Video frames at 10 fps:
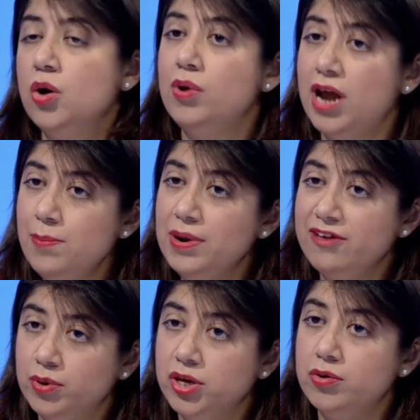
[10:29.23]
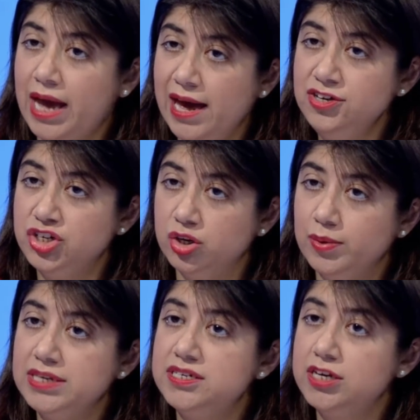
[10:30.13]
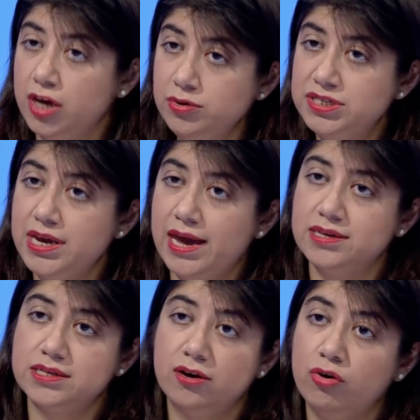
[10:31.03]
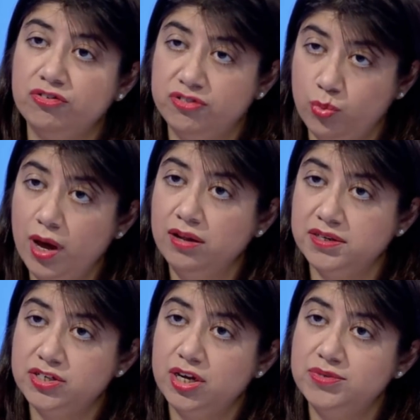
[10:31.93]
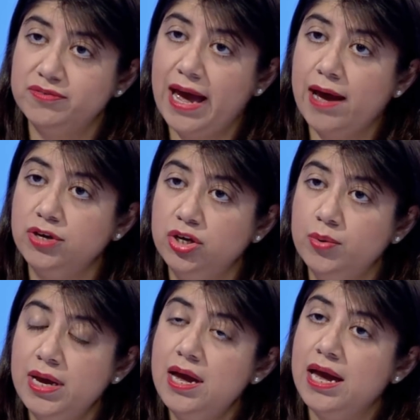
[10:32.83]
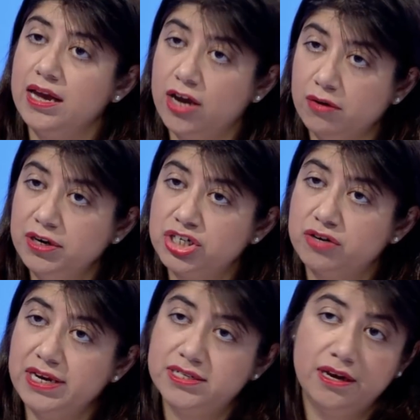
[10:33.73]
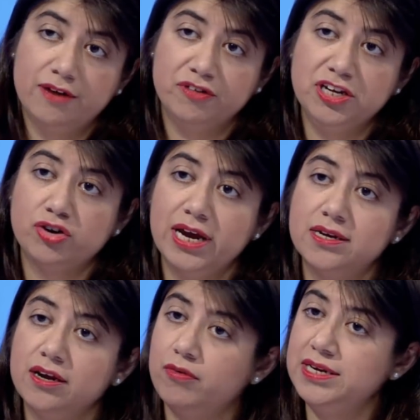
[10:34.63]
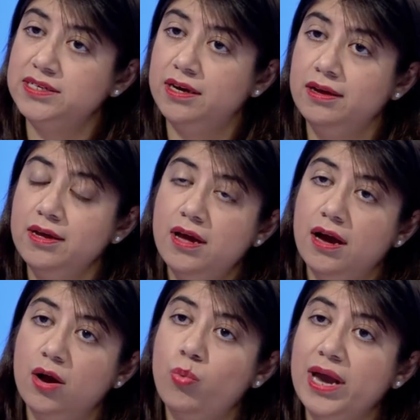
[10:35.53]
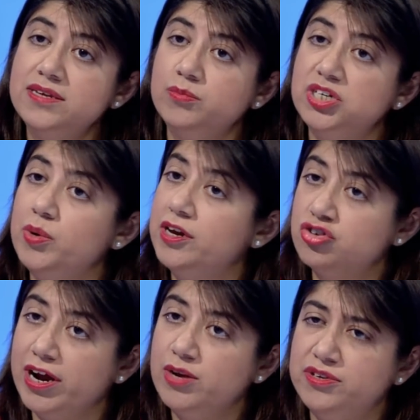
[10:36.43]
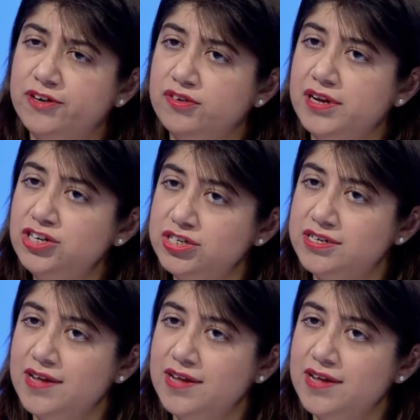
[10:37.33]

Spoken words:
Well, I believe what you can do is negotiate across the world in terms of how you encourage greater free trade and greater ways in which we can trade with different nations.